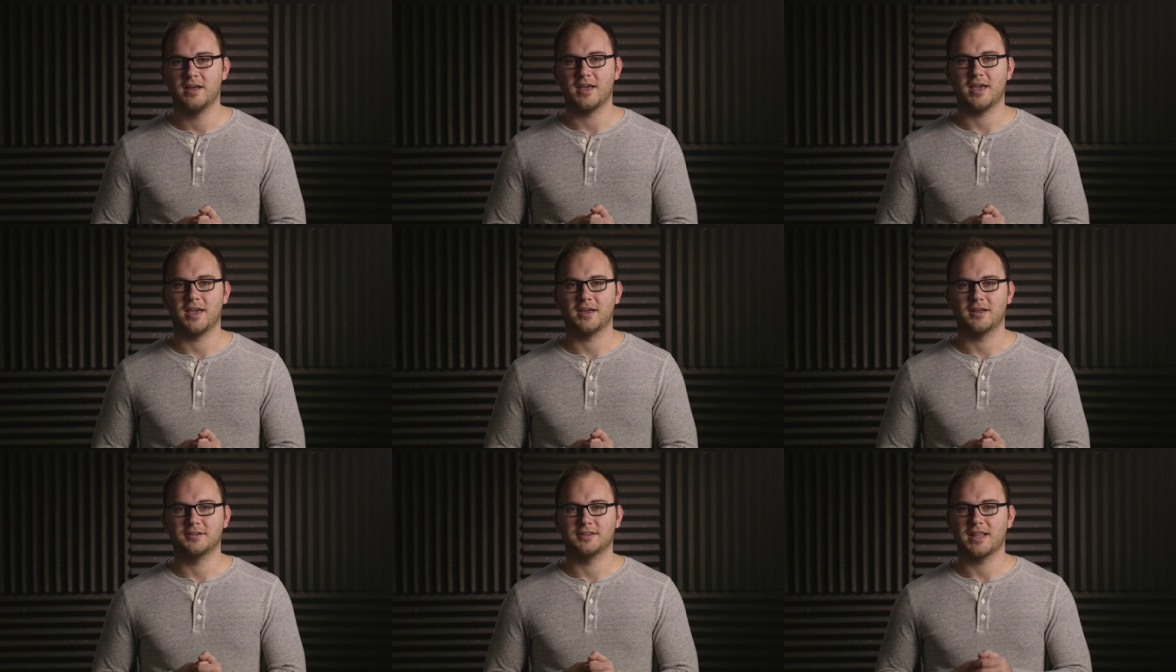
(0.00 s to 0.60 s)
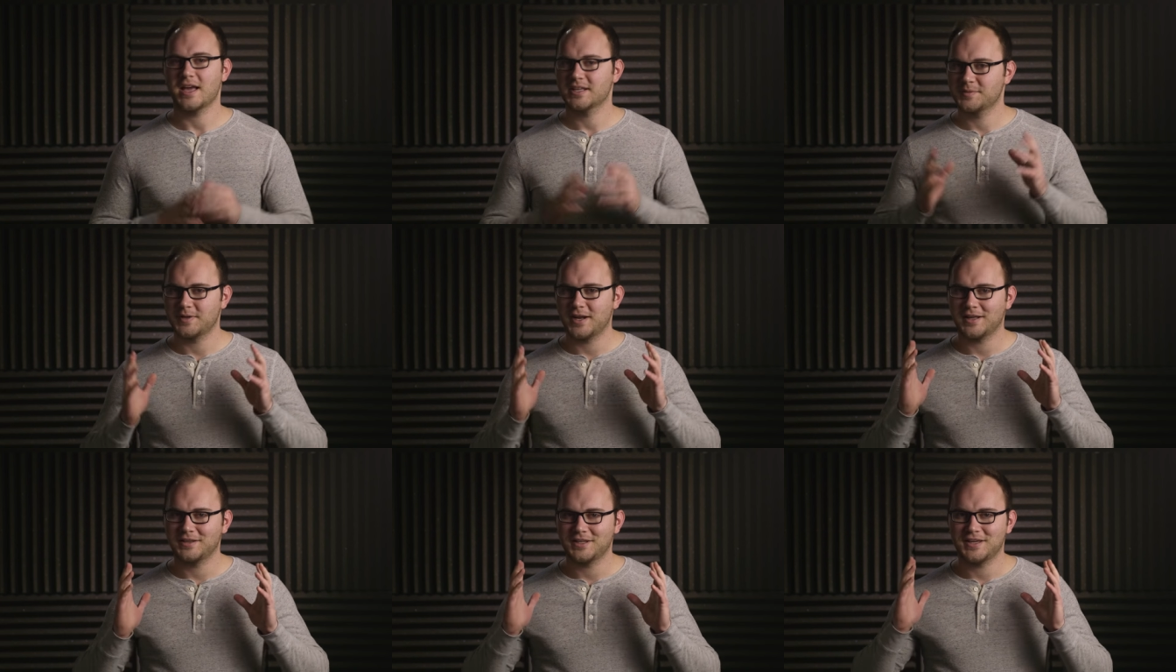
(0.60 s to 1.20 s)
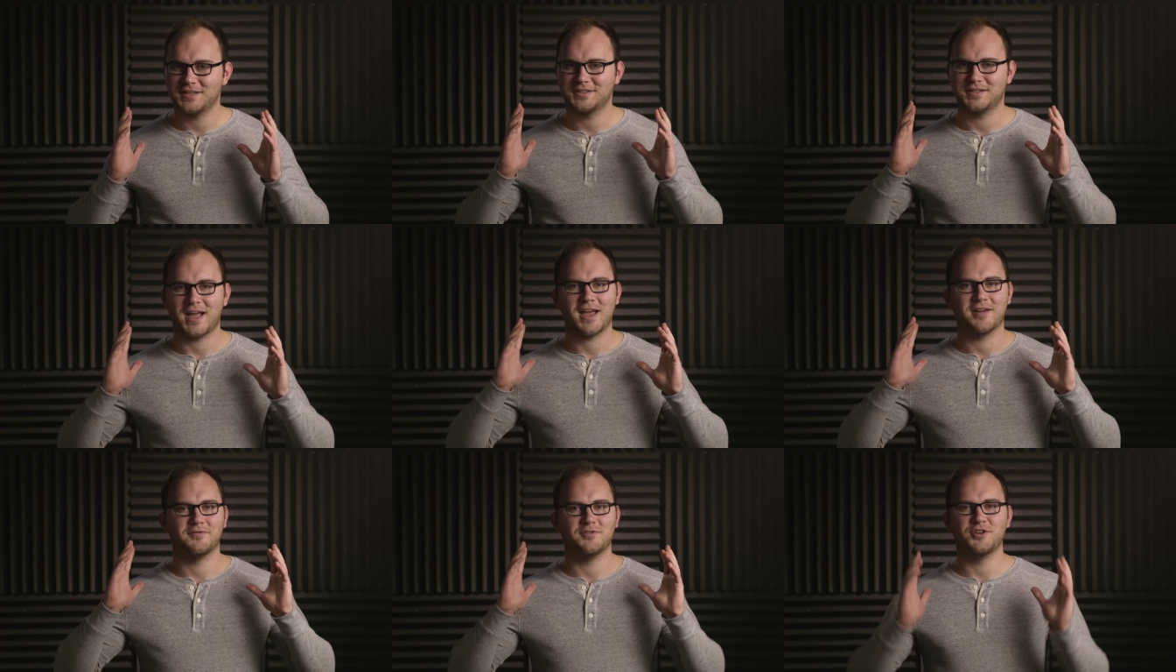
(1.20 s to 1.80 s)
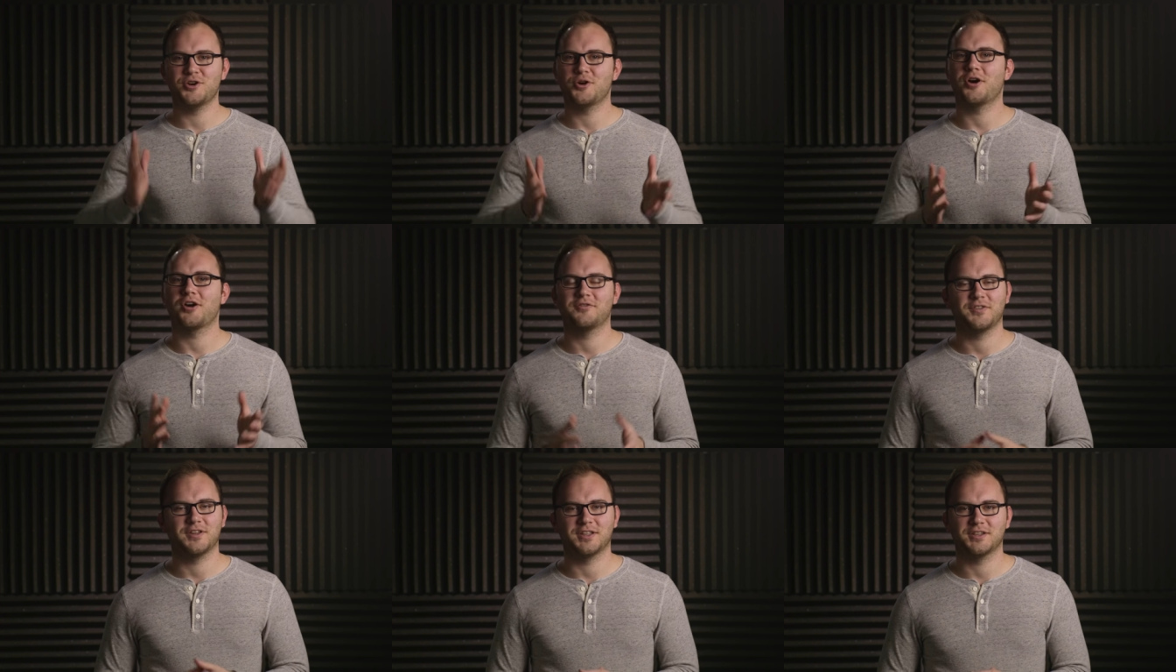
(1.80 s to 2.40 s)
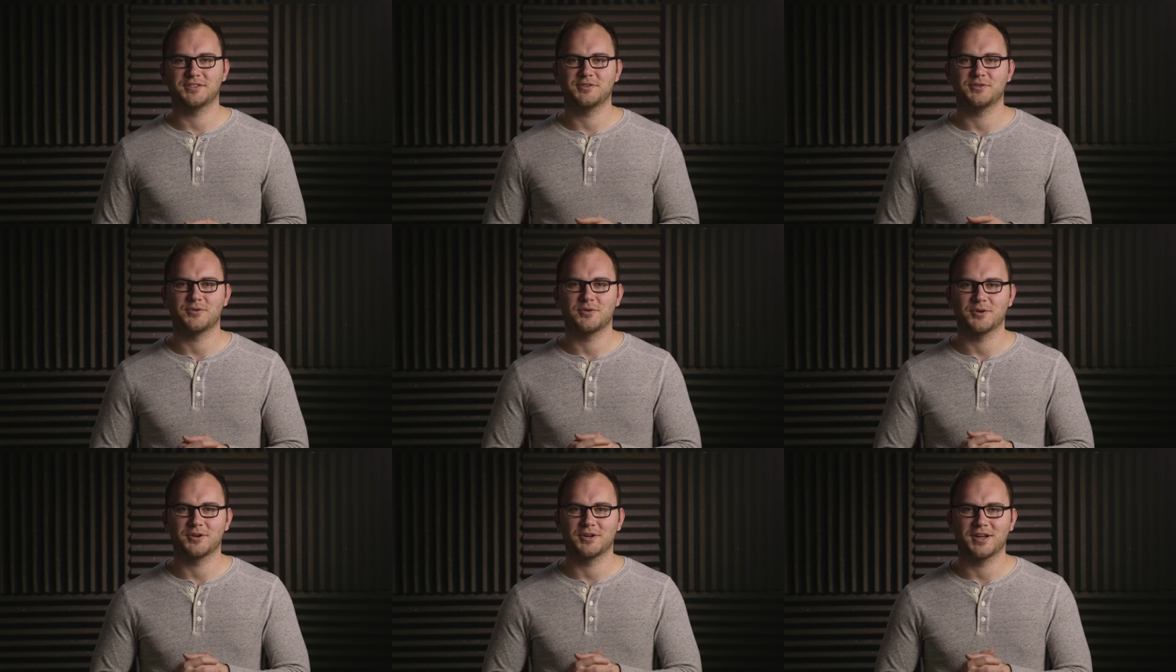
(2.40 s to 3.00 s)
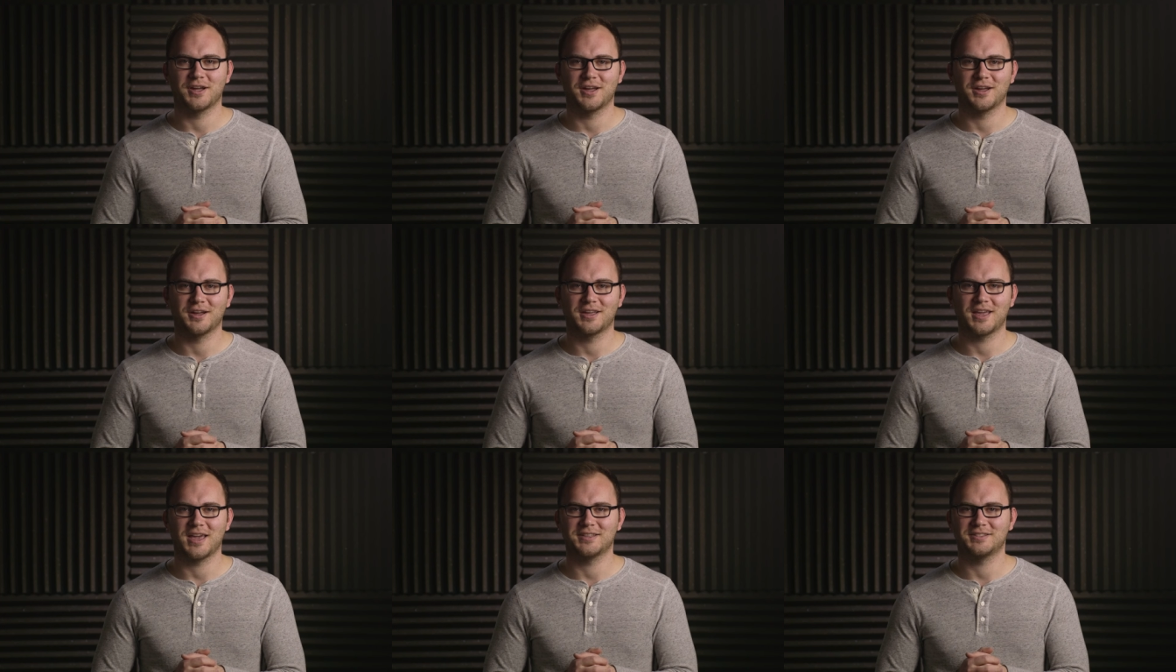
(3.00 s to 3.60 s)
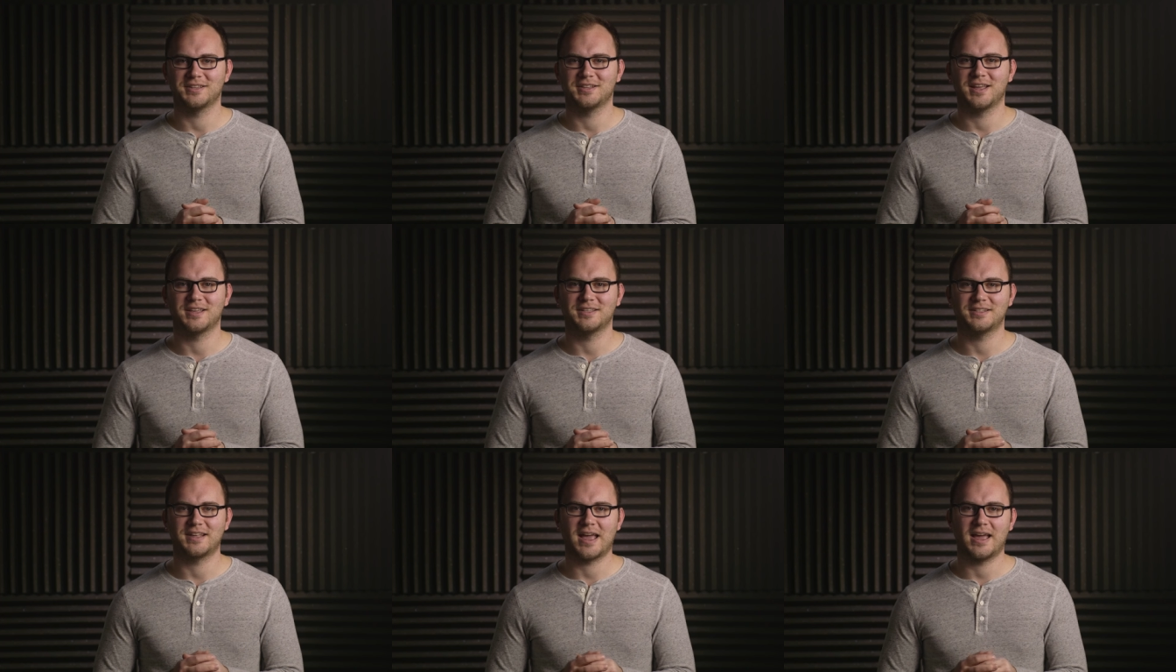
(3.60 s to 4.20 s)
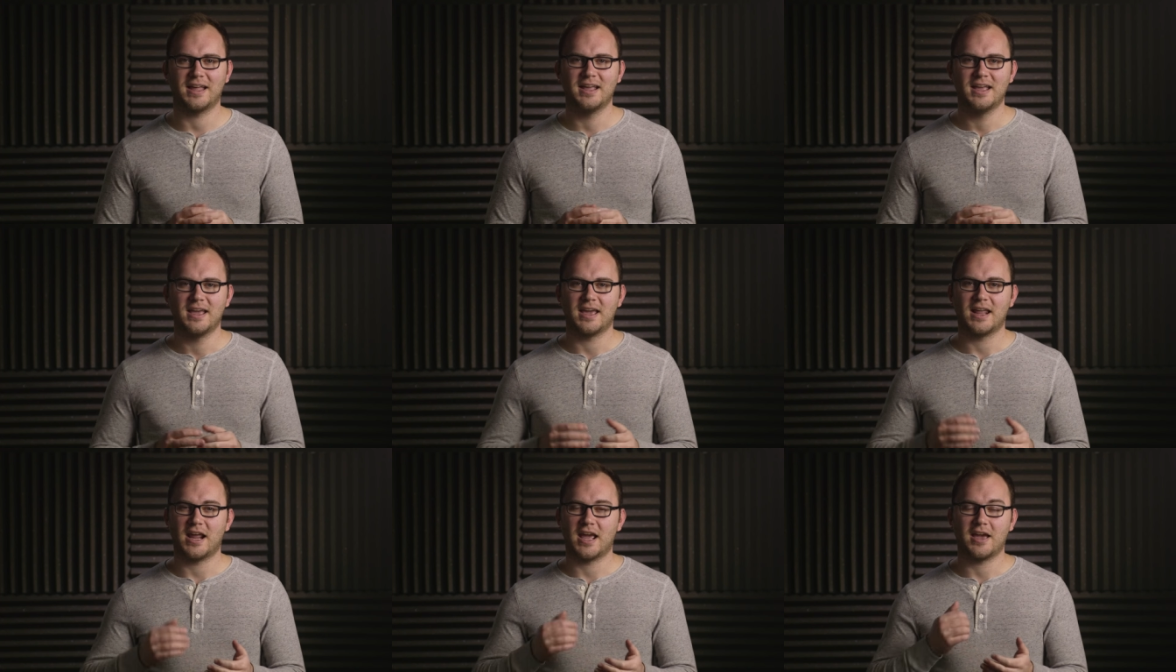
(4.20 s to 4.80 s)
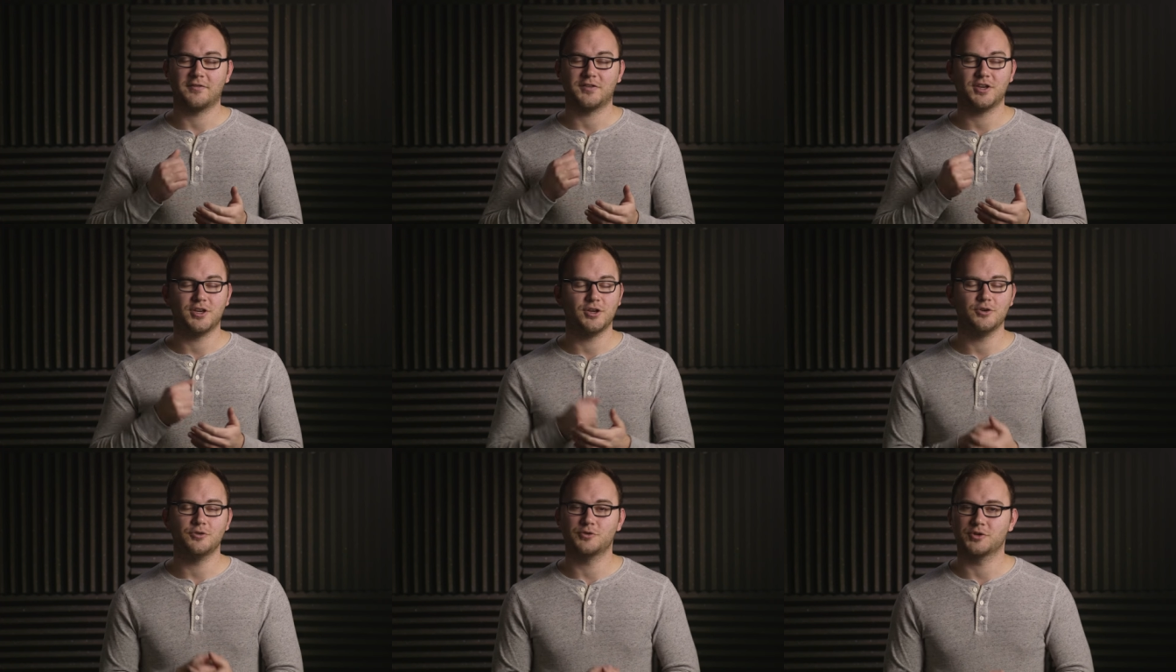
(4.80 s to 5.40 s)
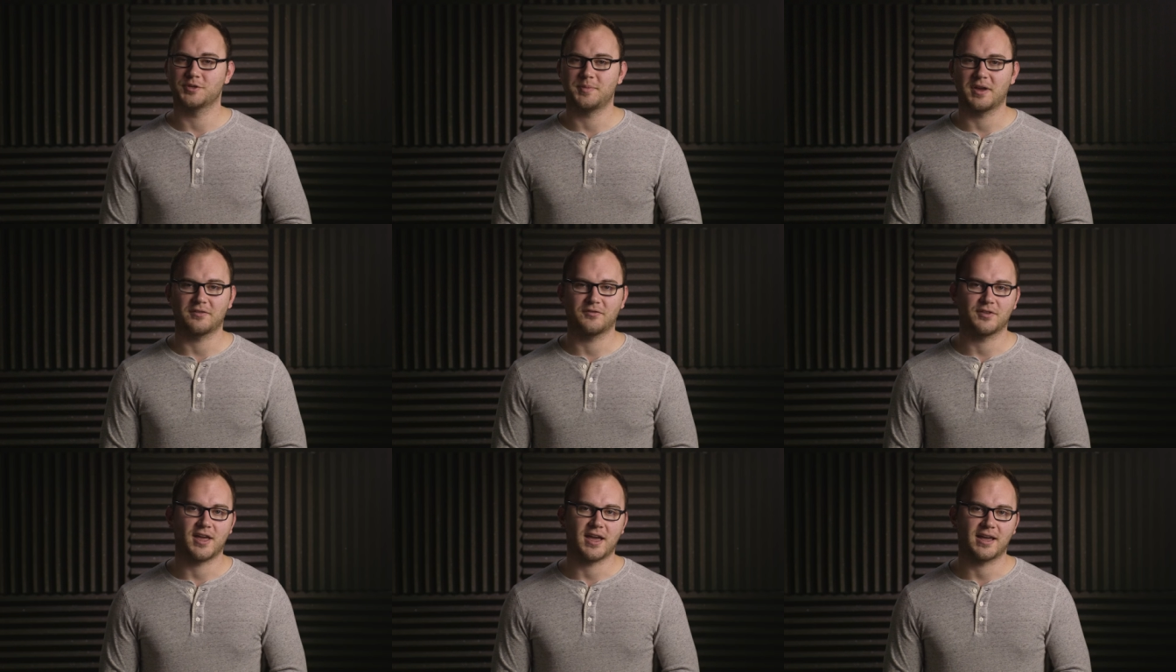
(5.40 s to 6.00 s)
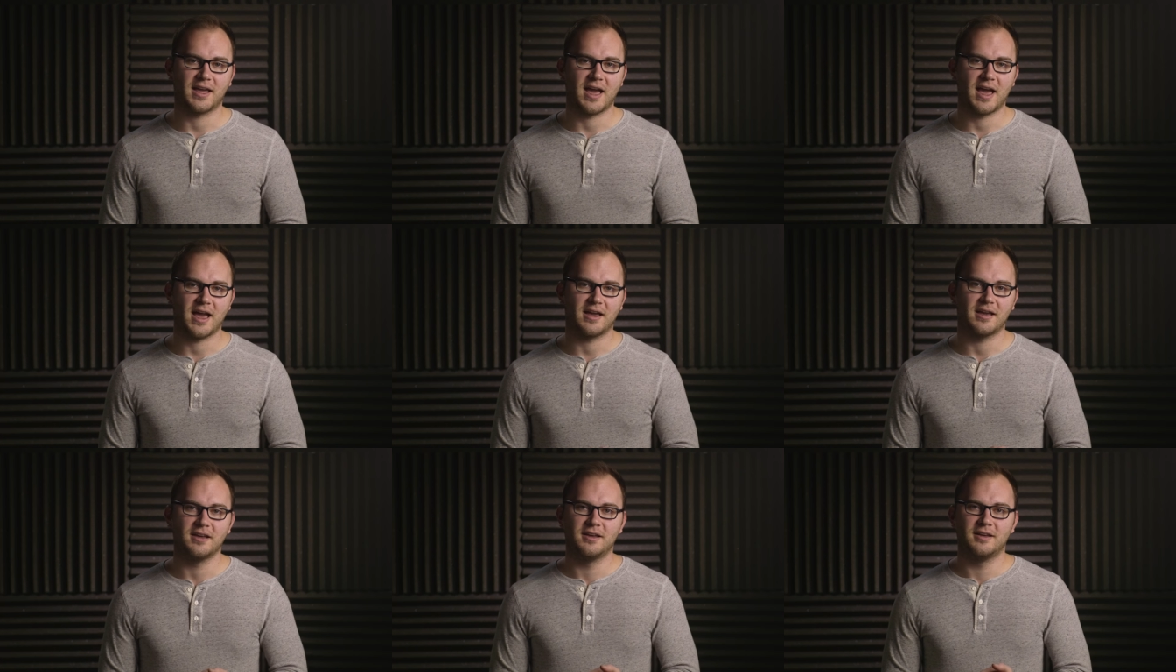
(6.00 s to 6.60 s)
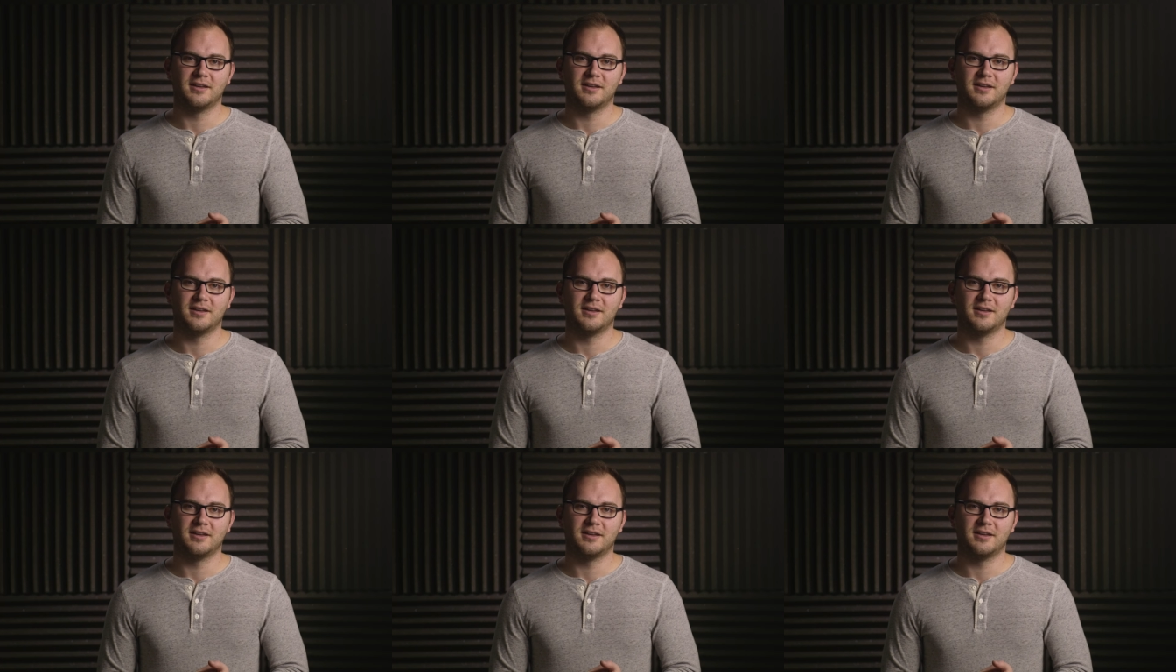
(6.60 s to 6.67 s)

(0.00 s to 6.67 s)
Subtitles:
And last but not least, I have no hard feelings toward Casey Neistat, and I have huge respect for that guy.